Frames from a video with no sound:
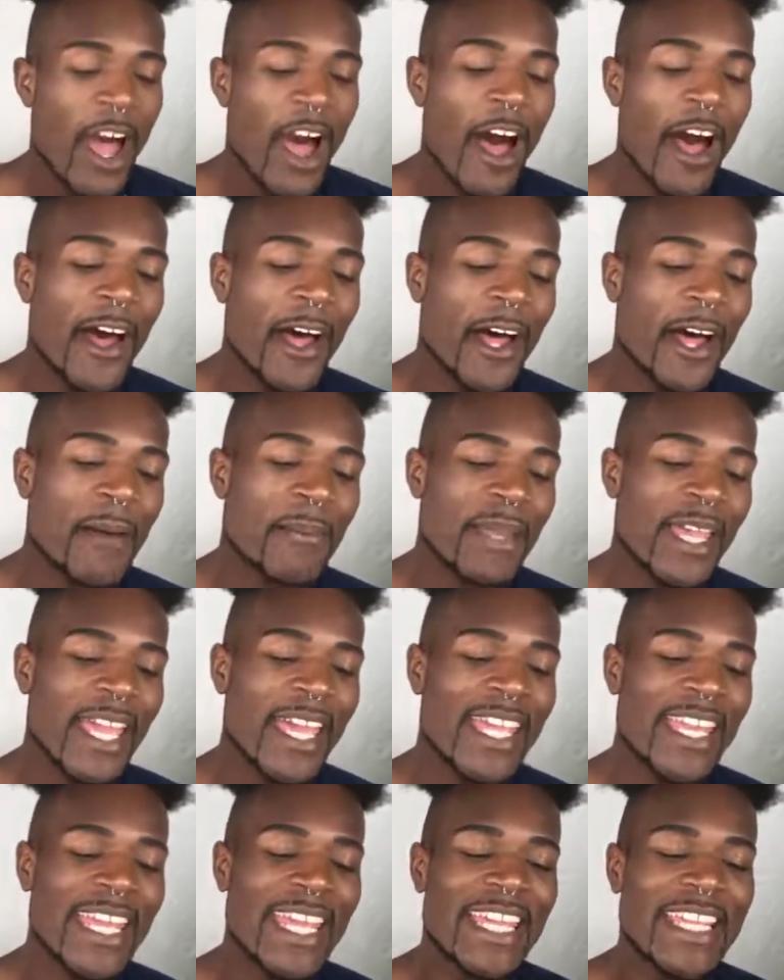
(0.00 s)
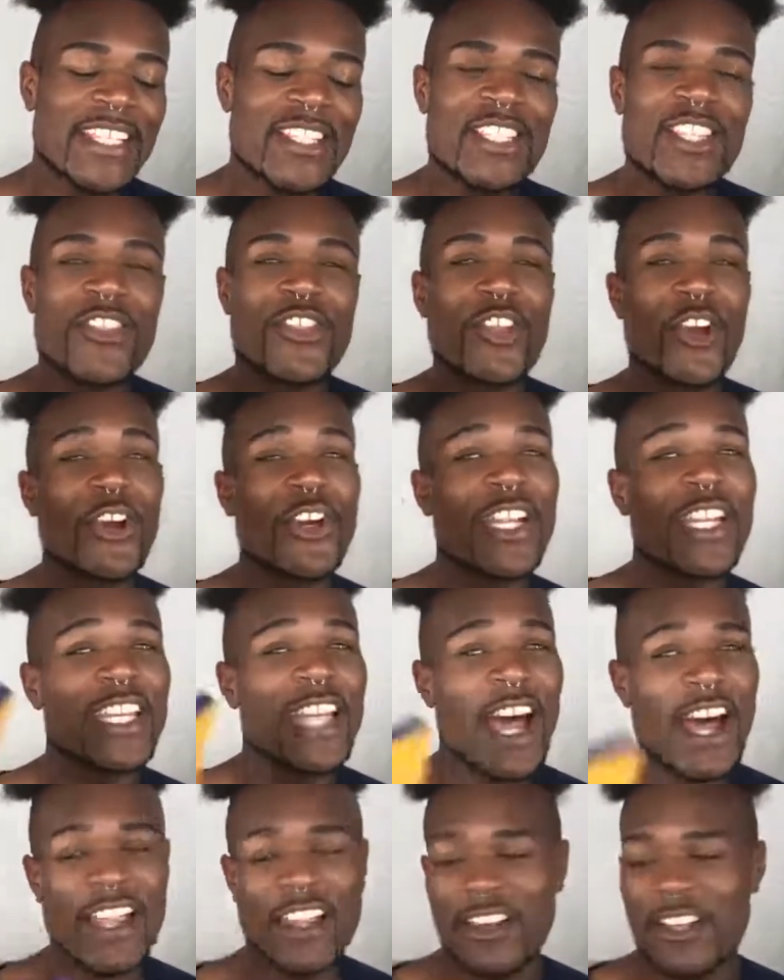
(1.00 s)
It is
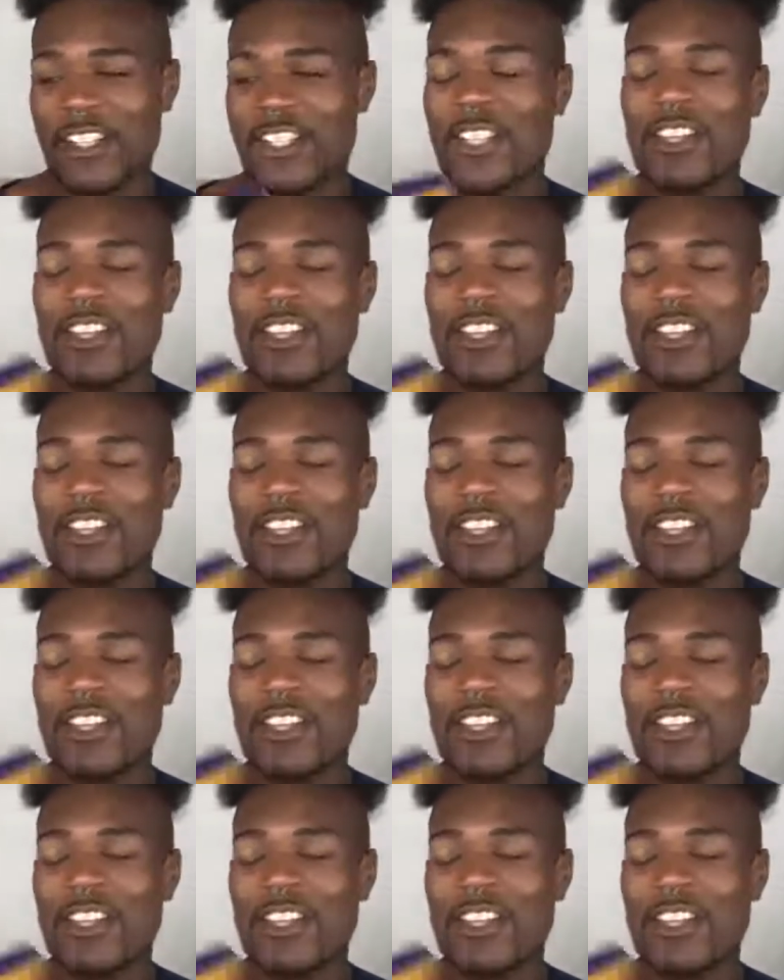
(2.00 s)
$30,